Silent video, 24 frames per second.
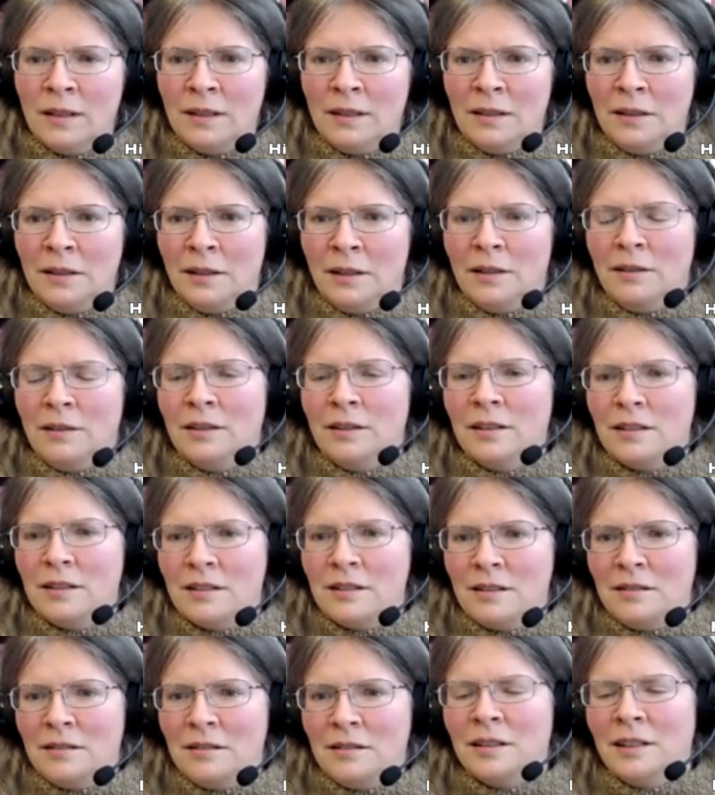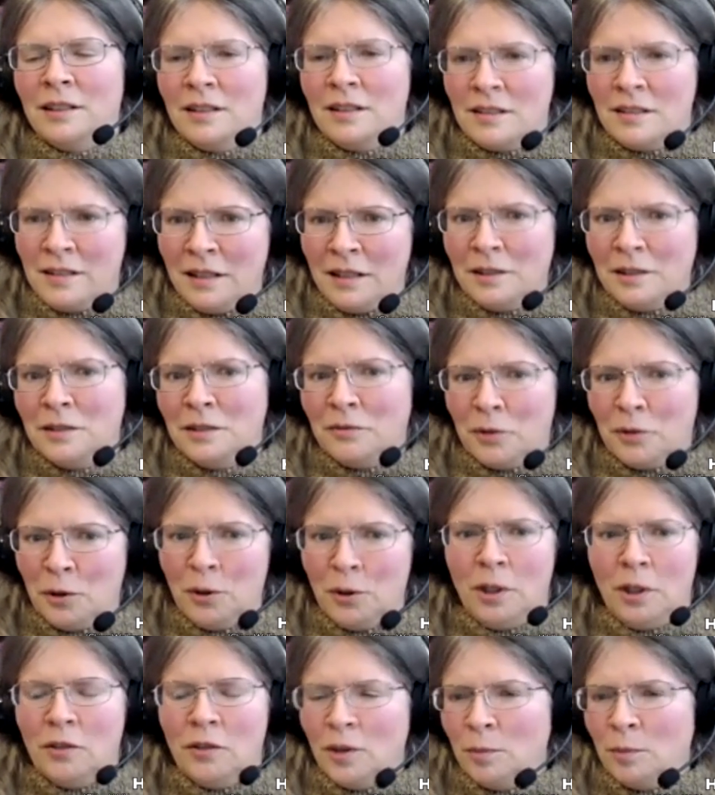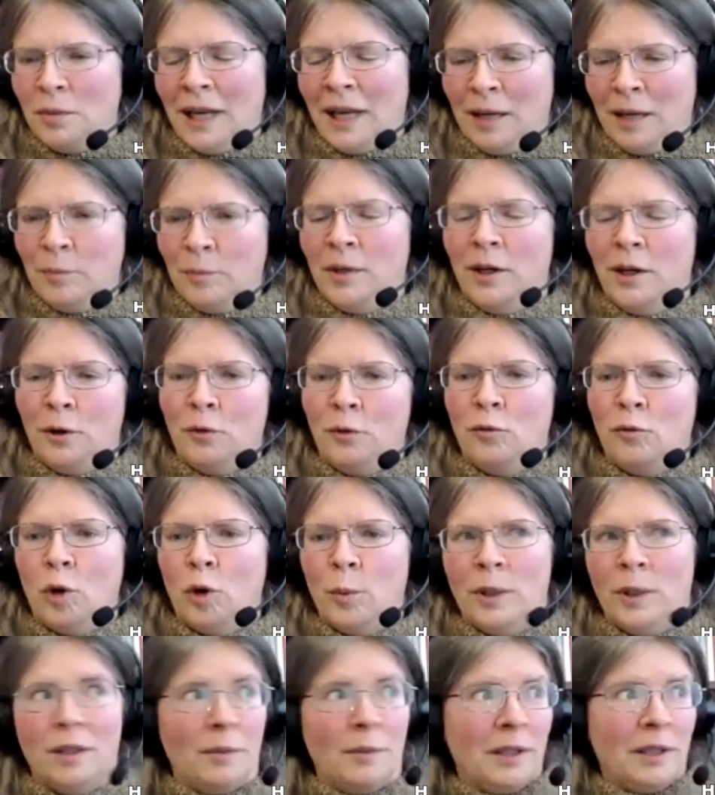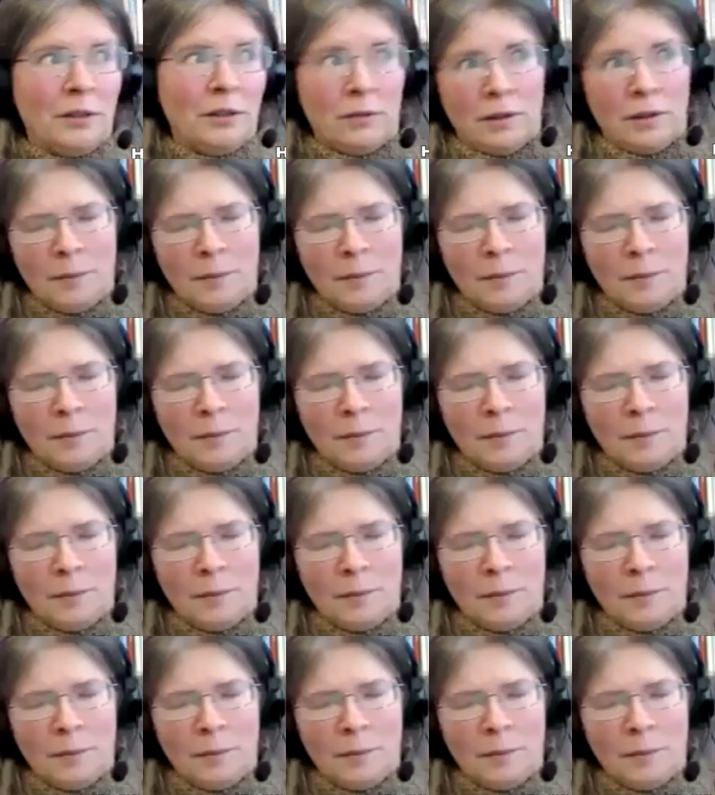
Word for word: You know, hmm. the, dis- the distinctive call of a blackbird or robin you